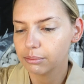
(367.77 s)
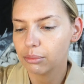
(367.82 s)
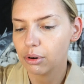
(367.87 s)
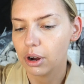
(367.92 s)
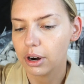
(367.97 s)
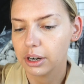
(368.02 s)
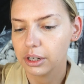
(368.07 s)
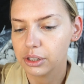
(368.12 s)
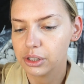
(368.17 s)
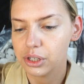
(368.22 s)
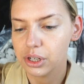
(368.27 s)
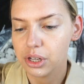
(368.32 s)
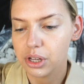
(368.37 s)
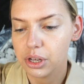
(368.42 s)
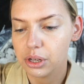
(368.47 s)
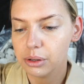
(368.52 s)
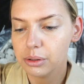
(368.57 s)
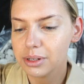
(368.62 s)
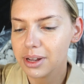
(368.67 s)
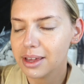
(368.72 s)
products to
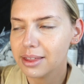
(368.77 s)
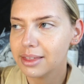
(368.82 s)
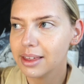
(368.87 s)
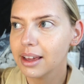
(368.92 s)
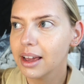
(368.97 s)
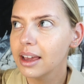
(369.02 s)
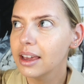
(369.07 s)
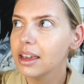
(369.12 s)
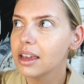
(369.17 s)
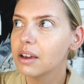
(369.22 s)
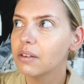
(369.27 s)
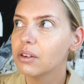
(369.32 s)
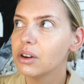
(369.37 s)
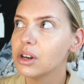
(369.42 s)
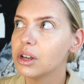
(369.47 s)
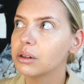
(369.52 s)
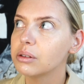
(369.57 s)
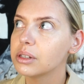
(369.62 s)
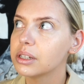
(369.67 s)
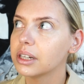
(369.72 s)
use. I think I even
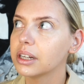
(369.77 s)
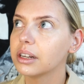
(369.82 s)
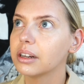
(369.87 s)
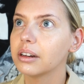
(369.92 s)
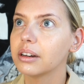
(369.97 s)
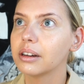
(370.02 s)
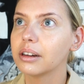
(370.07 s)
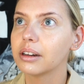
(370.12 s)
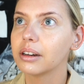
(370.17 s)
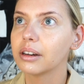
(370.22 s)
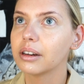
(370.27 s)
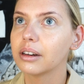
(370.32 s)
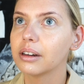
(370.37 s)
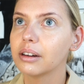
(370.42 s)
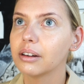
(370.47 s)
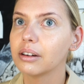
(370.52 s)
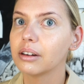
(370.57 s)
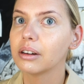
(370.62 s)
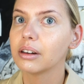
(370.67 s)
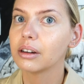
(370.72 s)
used it
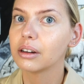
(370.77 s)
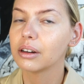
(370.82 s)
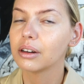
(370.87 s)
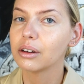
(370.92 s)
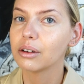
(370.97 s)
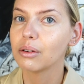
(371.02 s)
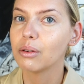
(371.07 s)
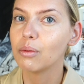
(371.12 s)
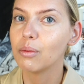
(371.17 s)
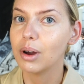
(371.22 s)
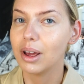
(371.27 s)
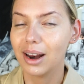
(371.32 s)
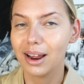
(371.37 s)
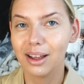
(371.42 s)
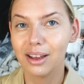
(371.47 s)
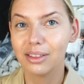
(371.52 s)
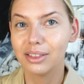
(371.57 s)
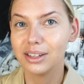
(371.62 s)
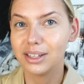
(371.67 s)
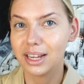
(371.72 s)

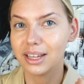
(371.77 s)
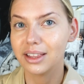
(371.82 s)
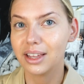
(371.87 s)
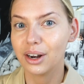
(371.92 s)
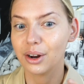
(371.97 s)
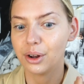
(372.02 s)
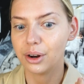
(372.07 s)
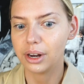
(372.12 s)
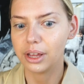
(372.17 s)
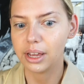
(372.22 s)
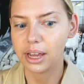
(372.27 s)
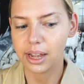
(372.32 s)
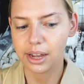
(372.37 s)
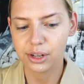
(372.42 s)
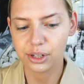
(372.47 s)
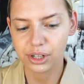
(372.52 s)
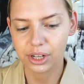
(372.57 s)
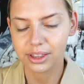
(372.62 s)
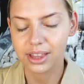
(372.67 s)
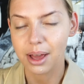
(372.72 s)
the day that I got
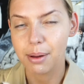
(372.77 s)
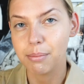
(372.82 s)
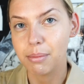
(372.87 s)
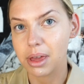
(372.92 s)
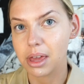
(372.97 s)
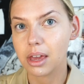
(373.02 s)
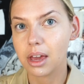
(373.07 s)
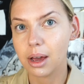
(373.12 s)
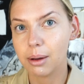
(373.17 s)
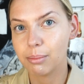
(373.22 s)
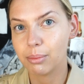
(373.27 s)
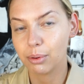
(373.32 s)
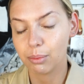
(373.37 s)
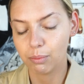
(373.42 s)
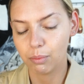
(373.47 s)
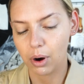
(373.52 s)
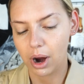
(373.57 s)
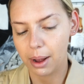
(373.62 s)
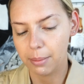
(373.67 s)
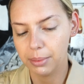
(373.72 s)
engaged, like that makeup
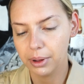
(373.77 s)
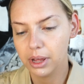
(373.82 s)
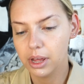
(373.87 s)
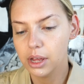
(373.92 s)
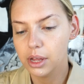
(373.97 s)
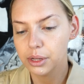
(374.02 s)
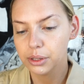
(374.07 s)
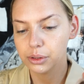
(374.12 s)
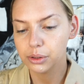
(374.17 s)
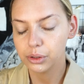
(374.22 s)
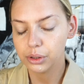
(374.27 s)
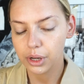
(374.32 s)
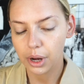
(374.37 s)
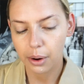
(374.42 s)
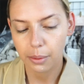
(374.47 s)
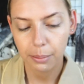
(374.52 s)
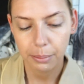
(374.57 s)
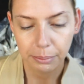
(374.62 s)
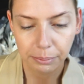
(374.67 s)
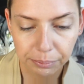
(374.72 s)
prep.
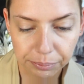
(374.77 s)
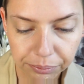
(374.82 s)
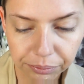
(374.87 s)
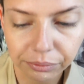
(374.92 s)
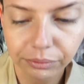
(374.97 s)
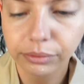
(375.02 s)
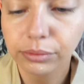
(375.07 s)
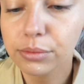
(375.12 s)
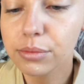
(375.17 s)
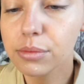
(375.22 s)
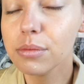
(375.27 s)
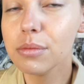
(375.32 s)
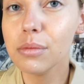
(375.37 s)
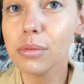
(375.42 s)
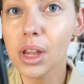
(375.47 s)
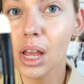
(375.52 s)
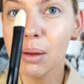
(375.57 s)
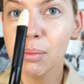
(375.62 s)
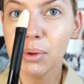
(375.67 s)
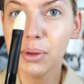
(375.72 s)
So
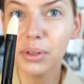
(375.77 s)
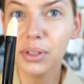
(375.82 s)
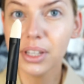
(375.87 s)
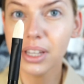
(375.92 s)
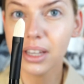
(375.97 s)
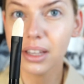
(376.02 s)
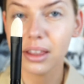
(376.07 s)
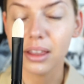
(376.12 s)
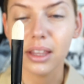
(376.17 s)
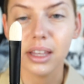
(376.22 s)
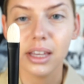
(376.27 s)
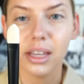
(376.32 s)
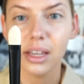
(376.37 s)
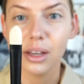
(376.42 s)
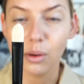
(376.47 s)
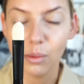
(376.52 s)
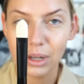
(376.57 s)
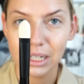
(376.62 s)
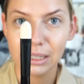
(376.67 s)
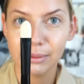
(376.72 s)
I'm using
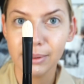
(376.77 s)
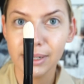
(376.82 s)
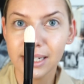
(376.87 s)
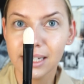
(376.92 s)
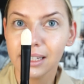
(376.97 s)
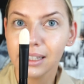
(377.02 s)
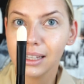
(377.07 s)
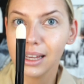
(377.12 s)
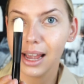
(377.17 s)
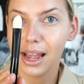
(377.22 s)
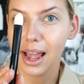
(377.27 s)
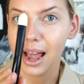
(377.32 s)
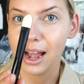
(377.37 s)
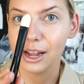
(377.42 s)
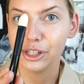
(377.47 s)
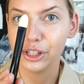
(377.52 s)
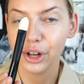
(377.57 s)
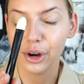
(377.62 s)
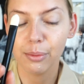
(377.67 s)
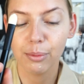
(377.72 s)
the Westman Atelier
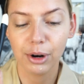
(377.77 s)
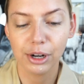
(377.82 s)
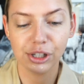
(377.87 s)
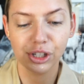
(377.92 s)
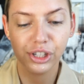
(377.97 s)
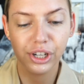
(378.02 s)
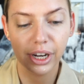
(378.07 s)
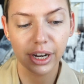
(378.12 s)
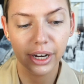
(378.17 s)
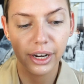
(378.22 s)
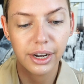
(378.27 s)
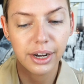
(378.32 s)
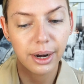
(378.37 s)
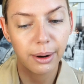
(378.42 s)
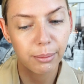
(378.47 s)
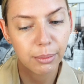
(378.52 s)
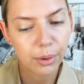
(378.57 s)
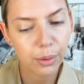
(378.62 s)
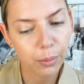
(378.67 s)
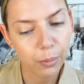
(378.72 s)
eyeshadow brush in
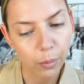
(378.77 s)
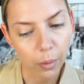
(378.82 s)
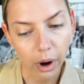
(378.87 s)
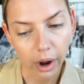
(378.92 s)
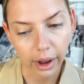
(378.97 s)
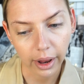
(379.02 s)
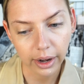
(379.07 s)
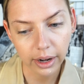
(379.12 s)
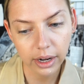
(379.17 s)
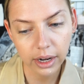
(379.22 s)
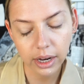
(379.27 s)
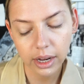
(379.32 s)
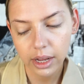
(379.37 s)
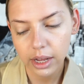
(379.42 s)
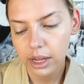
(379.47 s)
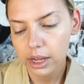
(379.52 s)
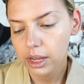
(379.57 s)
number one,